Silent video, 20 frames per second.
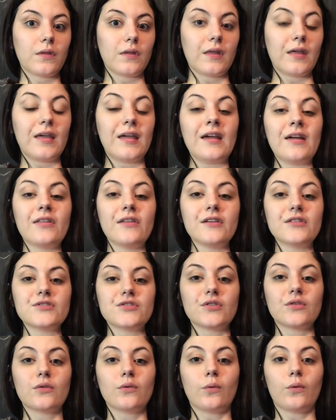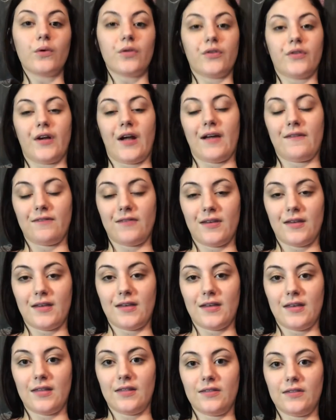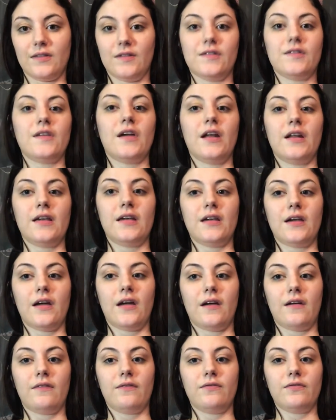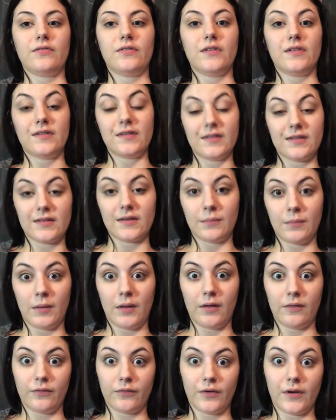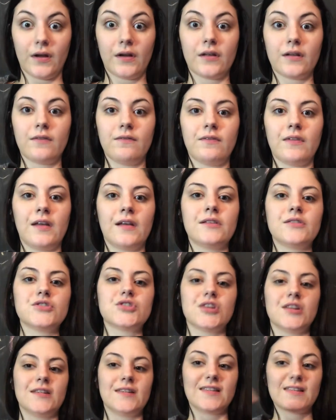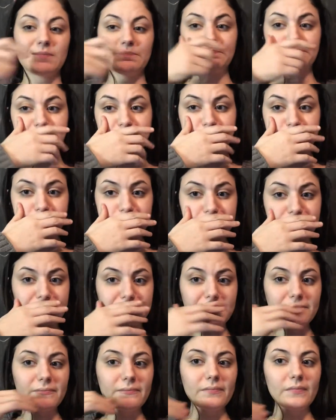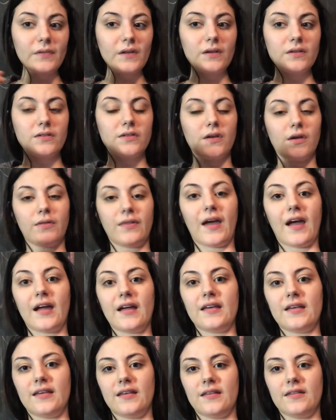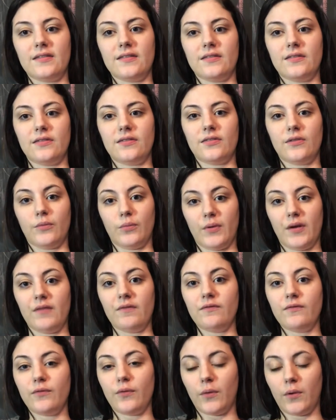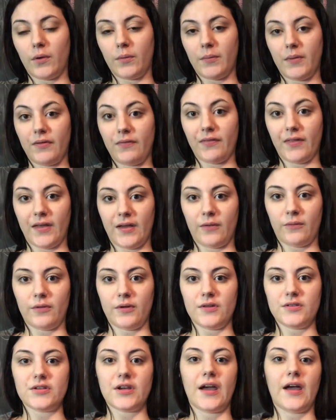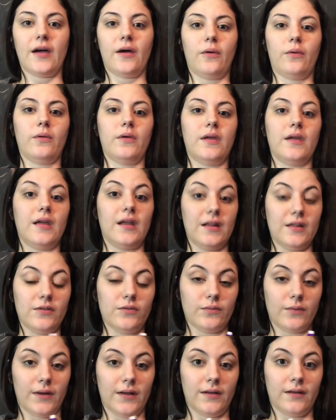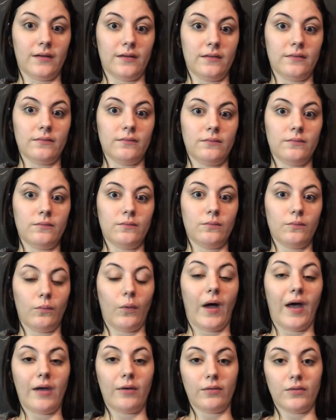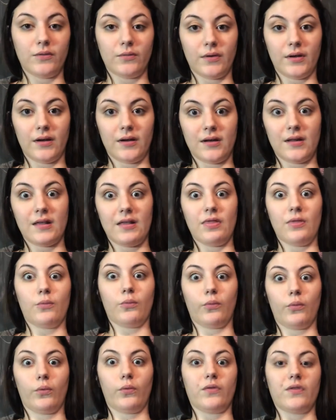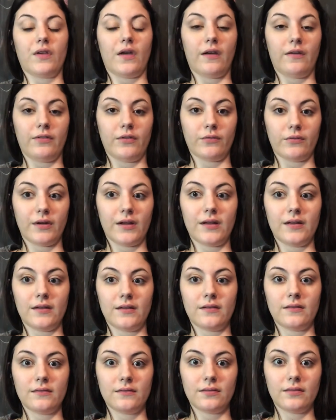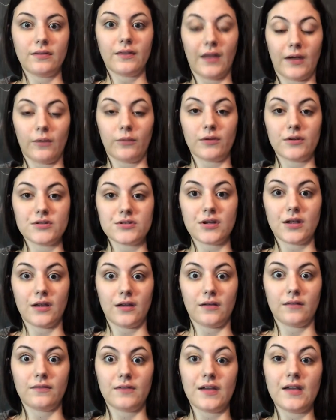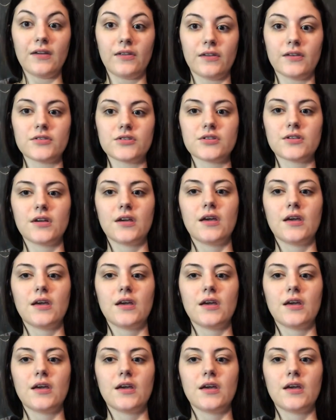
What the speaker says: English orthography is the study of the system of written conventions. So that is the written form of language, how it is written, why it was written, and the rules of the written language of English.